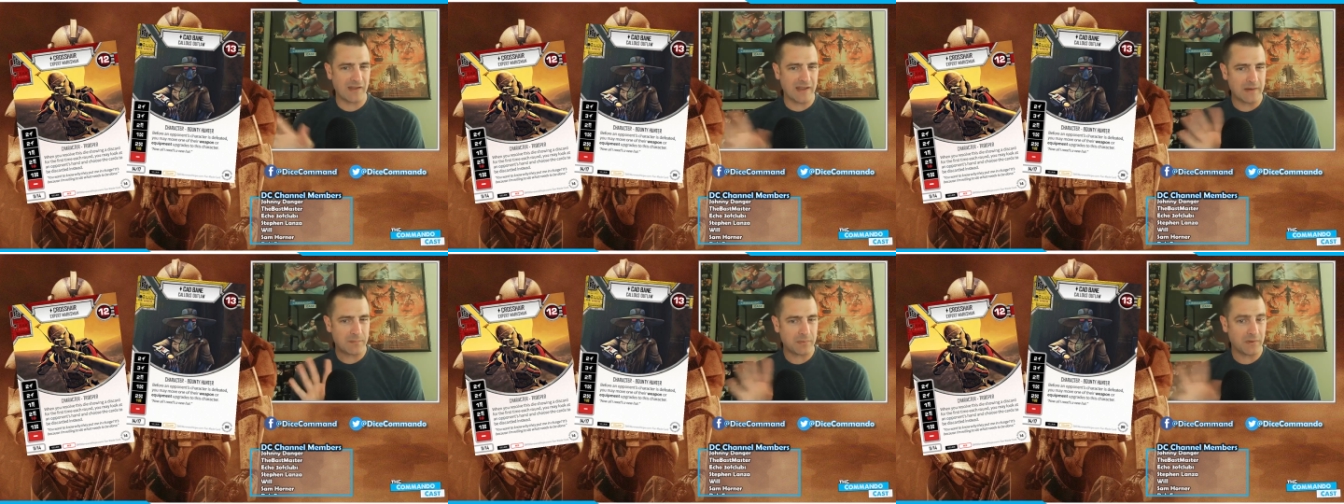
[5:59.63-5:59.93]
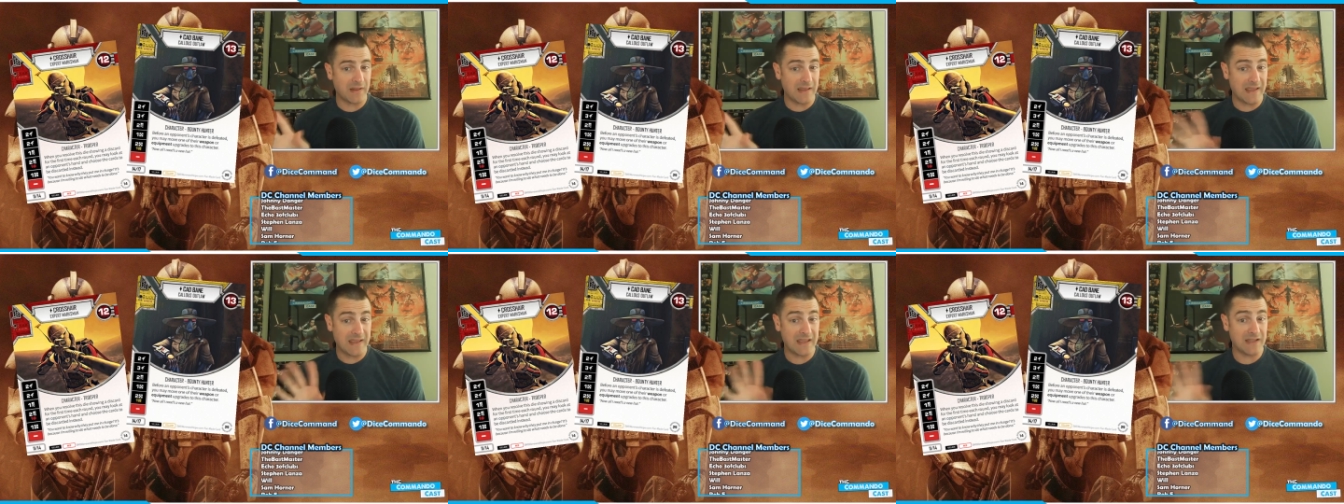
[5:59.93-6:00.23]
like
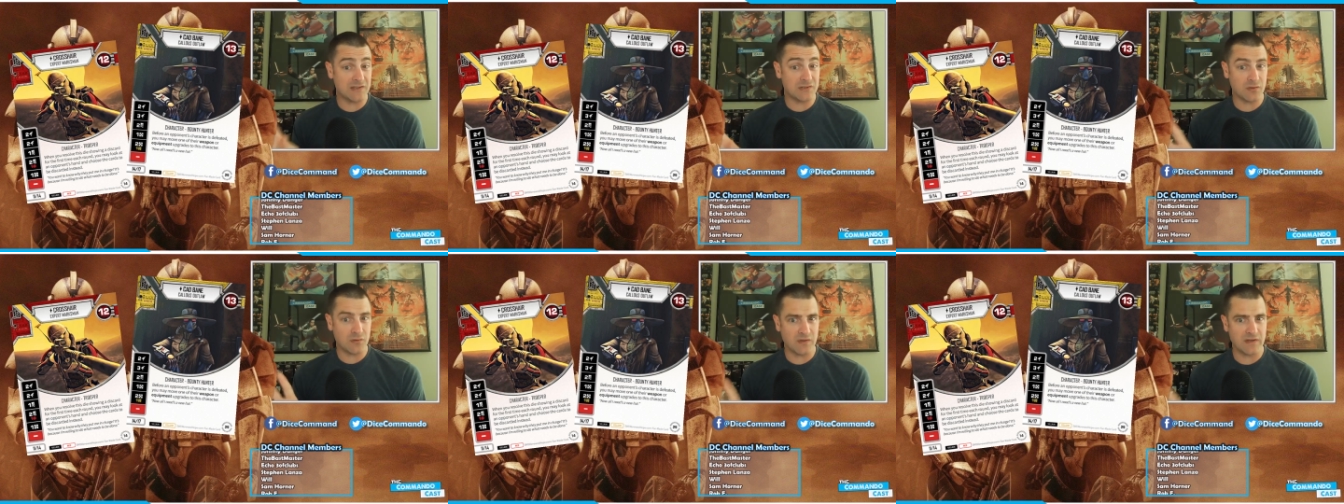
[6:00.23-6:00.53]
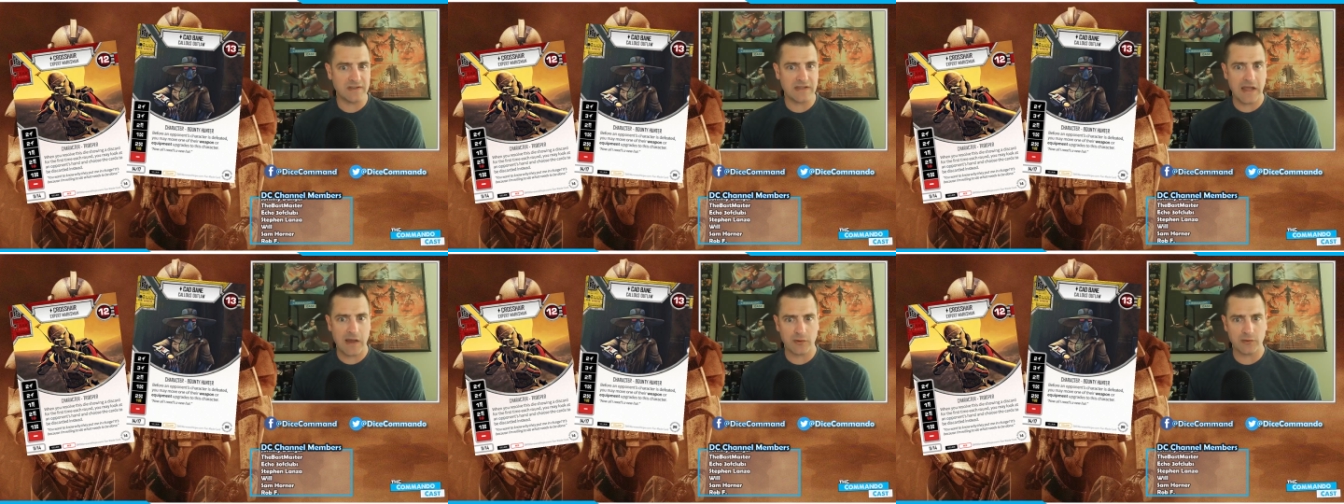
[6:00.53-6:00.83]
playing into the
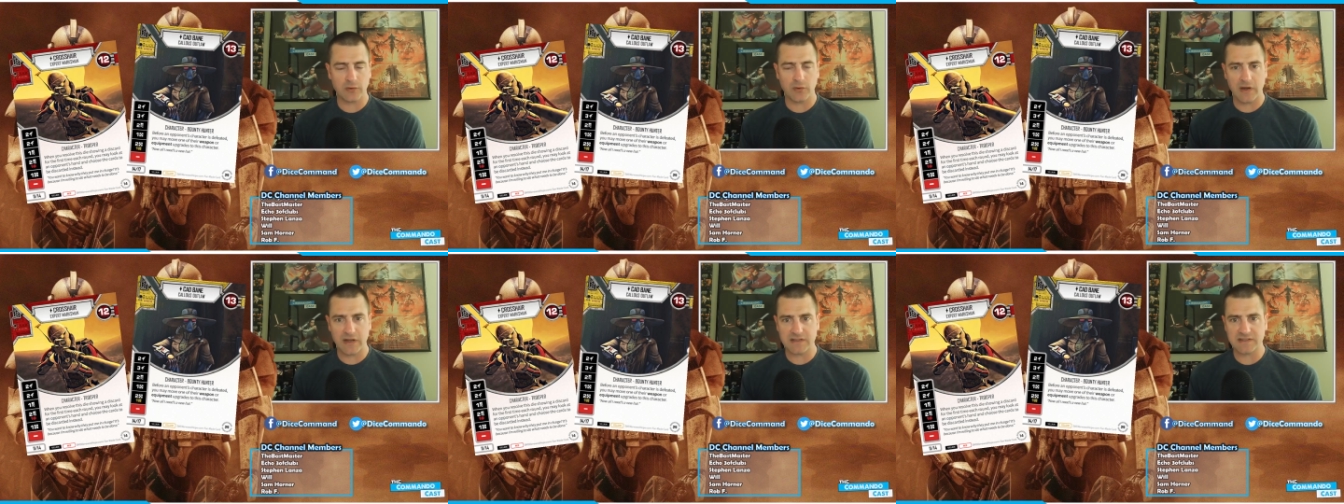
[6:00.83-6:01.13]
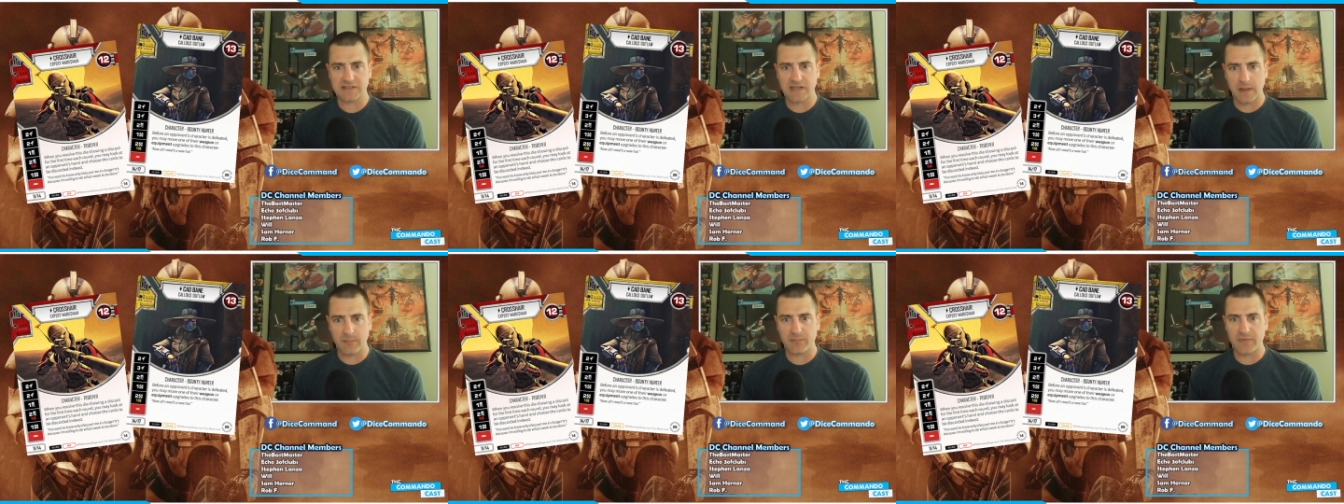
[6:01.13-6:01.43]

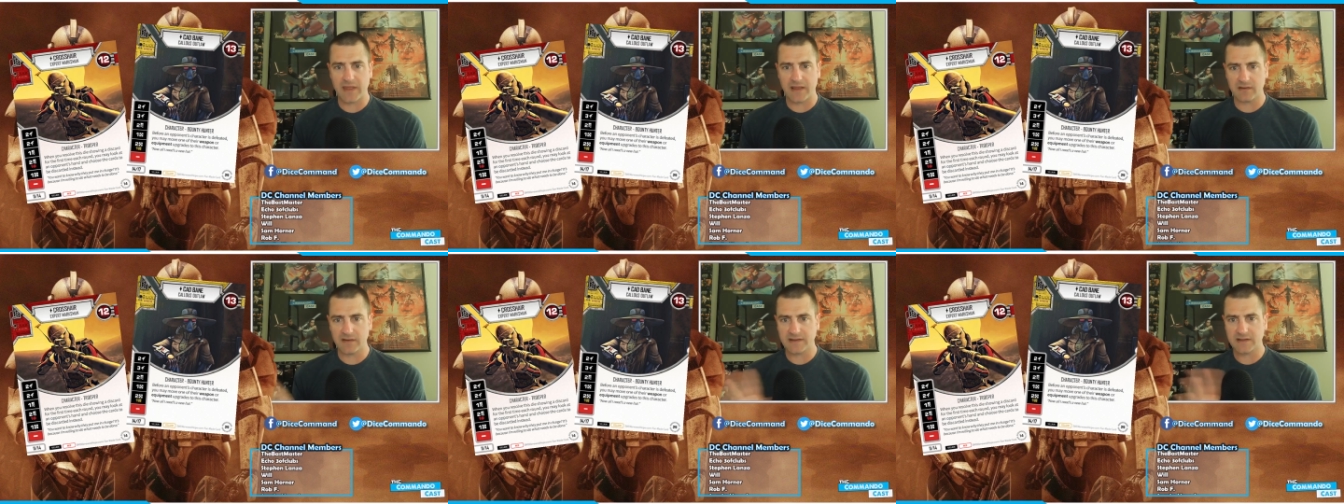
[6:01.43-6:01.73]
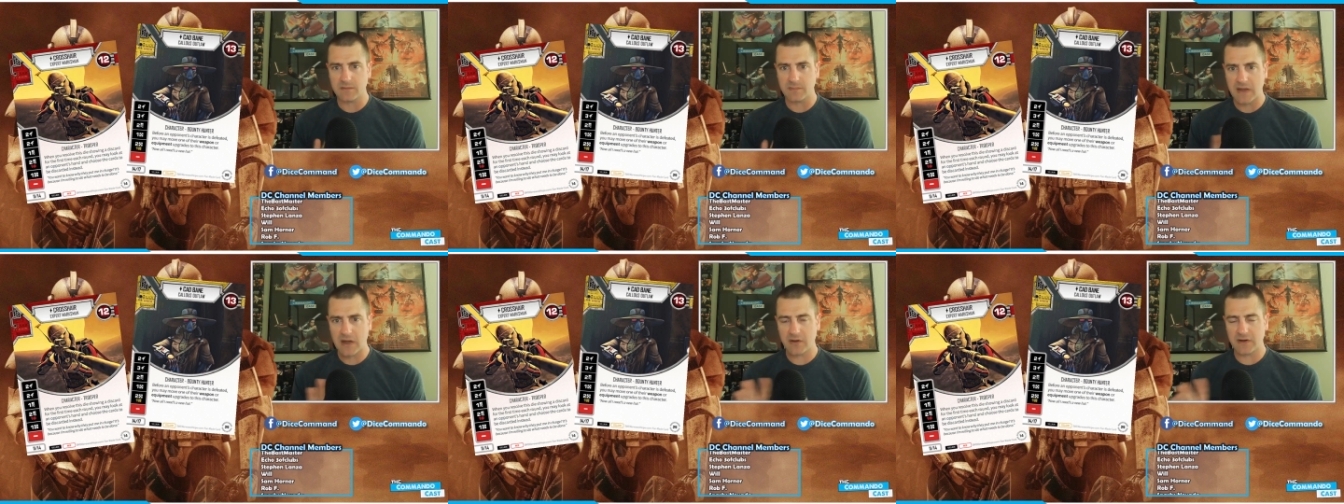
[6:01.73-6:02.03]
downgrades type thing
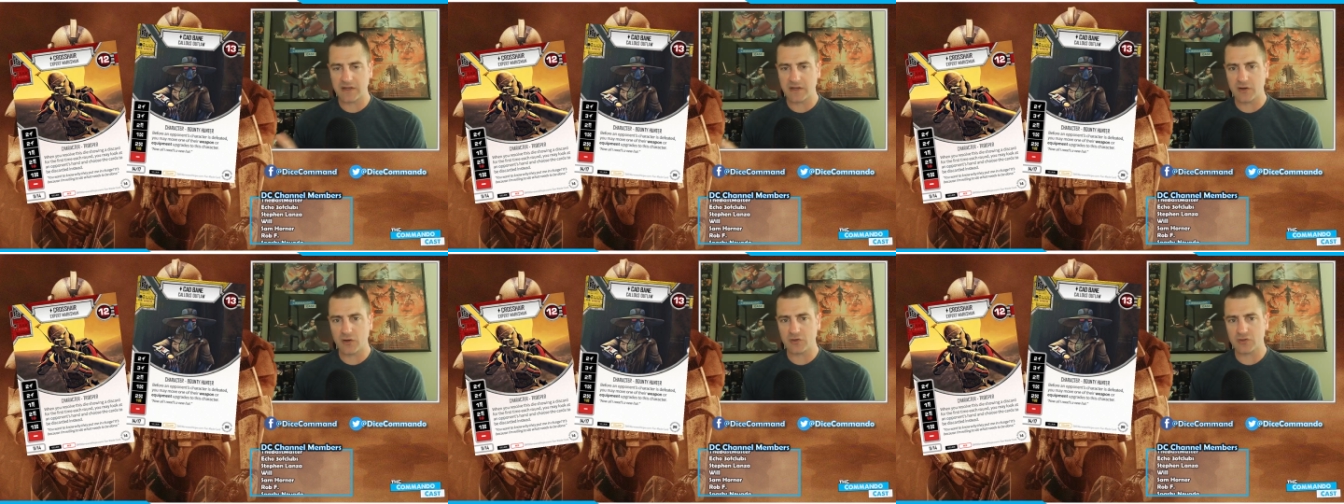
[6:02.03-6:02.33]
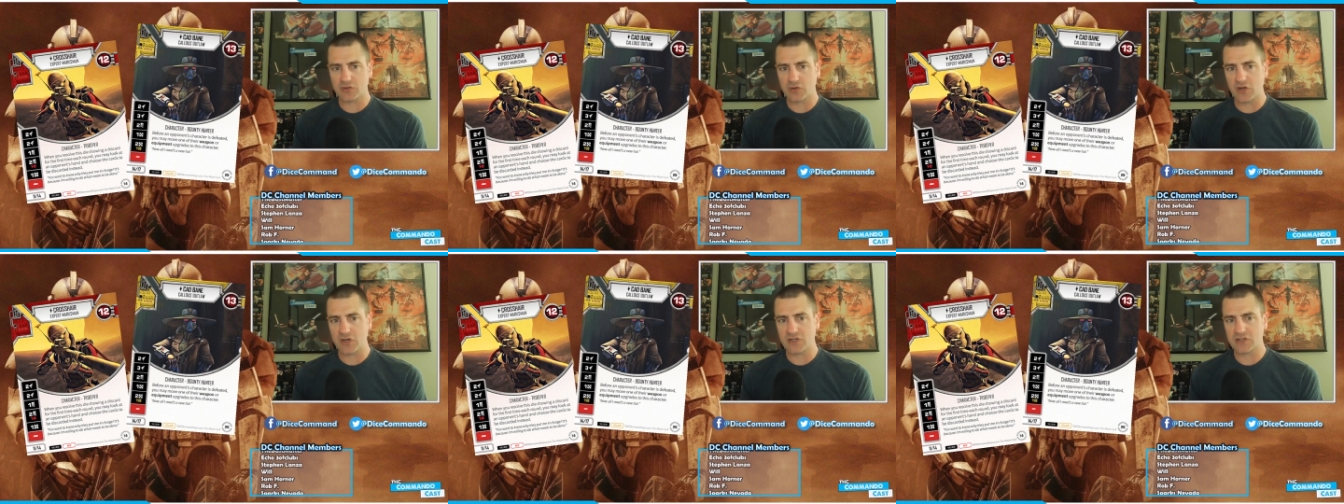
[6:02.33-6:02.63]
like the bounty
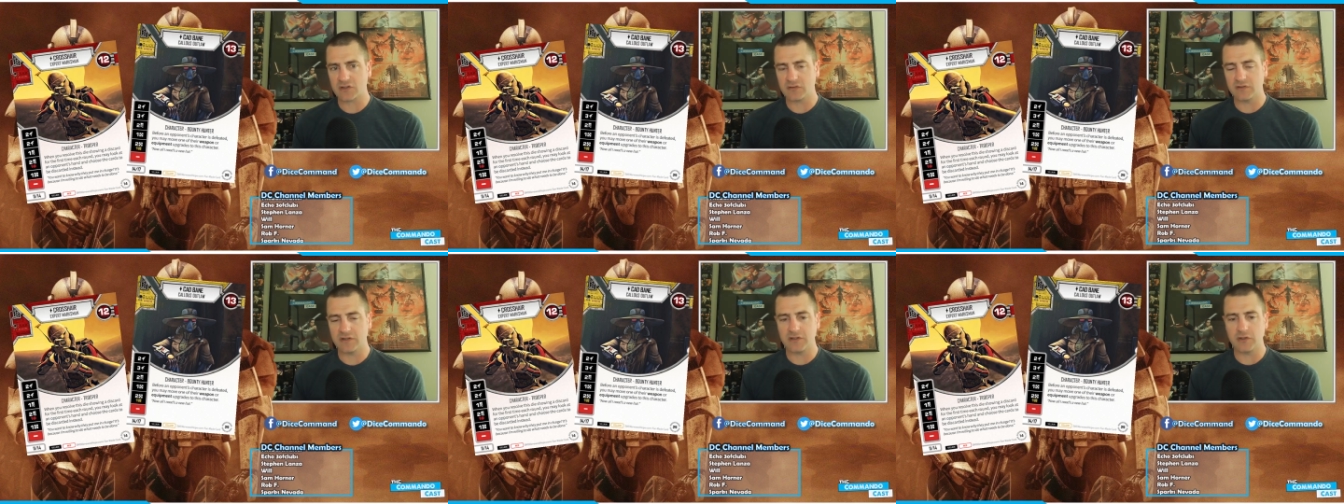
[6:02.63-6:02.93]
hunters traditionally